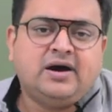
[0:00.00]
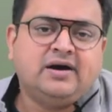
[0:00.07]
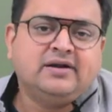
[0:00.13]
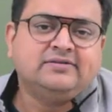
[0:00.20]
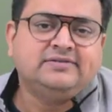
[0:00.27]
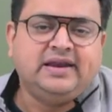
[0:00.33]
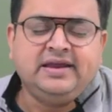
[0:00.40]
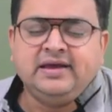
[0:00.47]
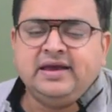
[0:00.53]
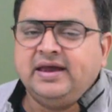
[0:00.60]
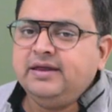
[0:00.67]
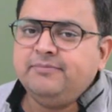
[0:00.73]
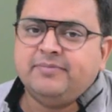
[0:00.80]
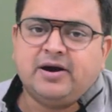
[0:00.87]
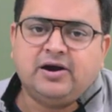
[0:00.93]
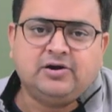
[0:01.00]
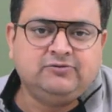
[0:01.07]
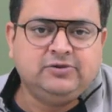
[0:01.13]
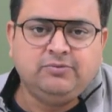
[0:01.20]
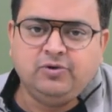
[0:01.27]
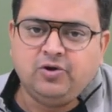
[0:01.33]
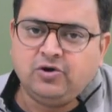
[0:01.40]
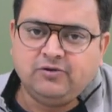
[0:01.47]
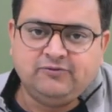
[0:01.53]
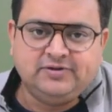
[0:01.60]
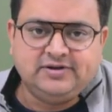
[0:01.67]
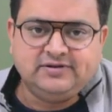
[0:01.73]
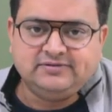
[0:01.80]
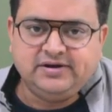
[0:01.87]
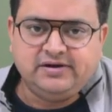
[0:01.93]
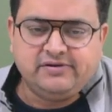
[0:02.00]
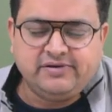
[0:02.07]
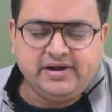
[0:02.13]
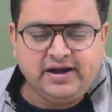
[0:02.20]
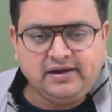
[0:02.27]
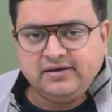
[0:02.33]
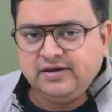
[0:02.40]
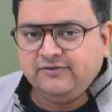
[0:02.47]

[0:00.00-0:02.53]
are selling any part of the block of the asset, right?